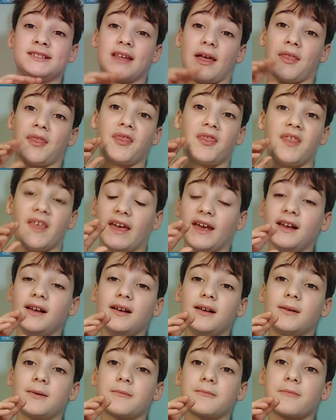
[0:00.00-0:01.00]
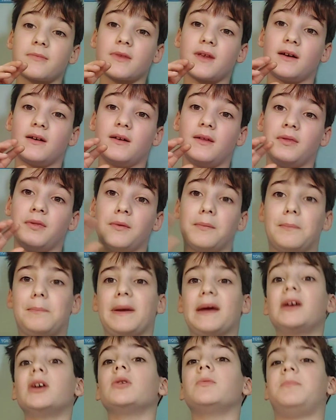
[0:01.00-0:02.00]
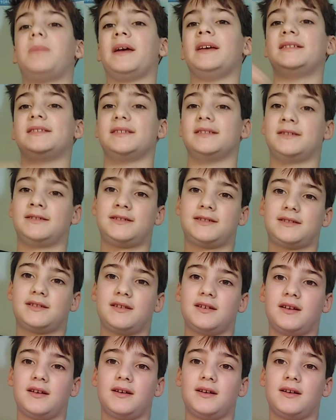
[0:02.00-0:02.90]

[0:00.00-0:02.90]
is a thing. The bigger bases.